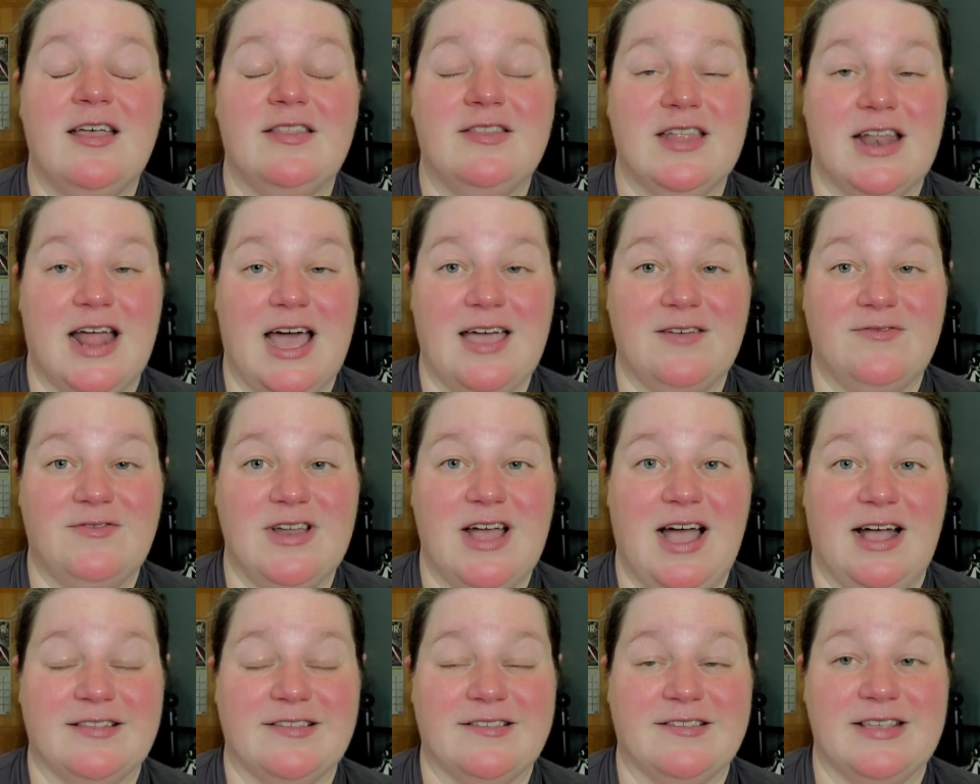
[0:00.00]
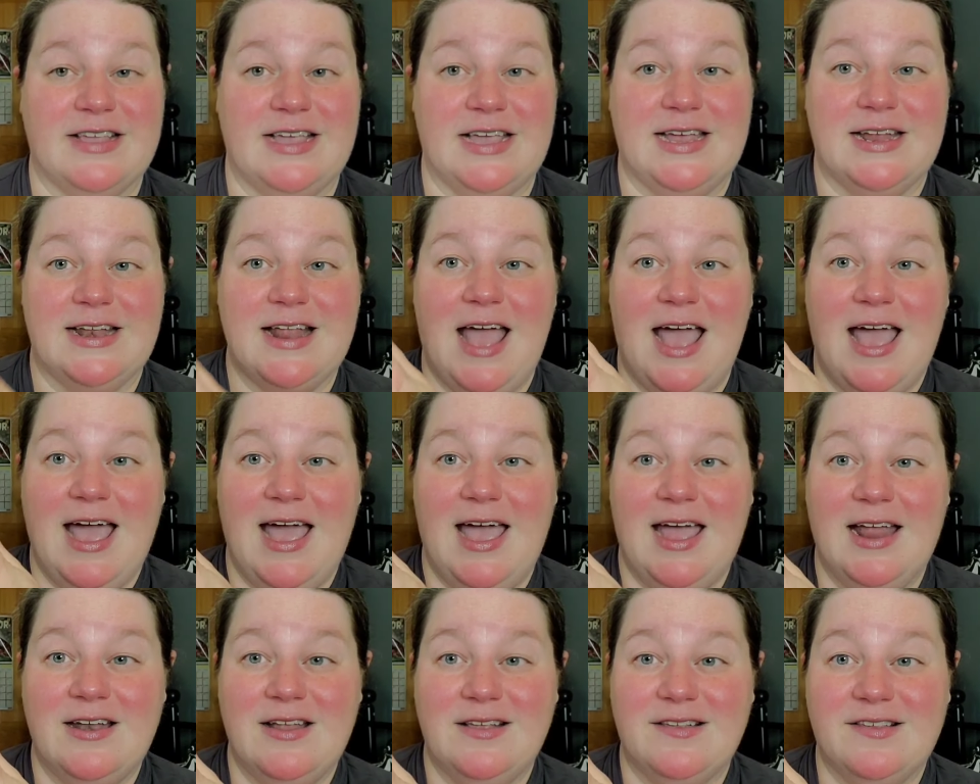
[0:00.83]
that I have not seen.
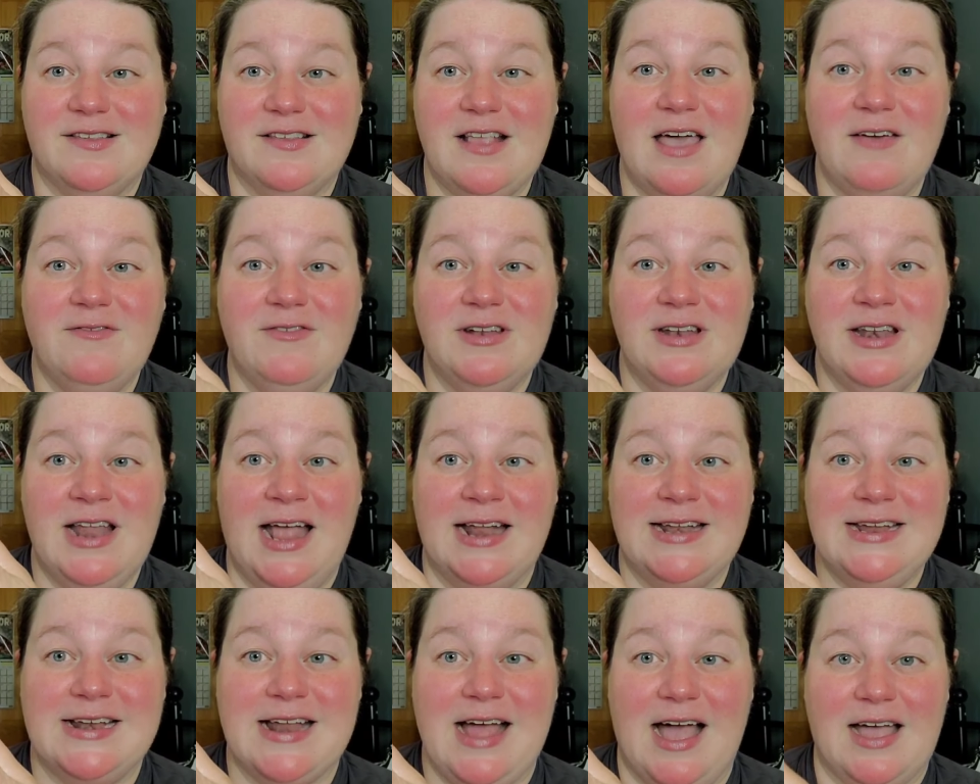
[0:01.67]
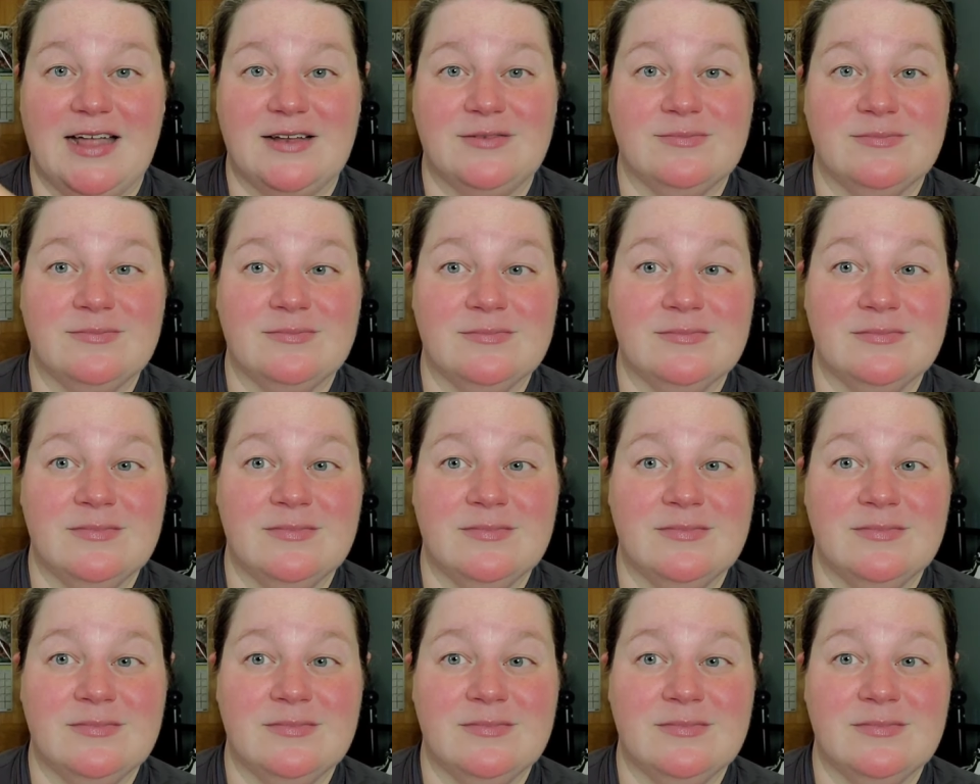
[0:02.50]
And $7.99.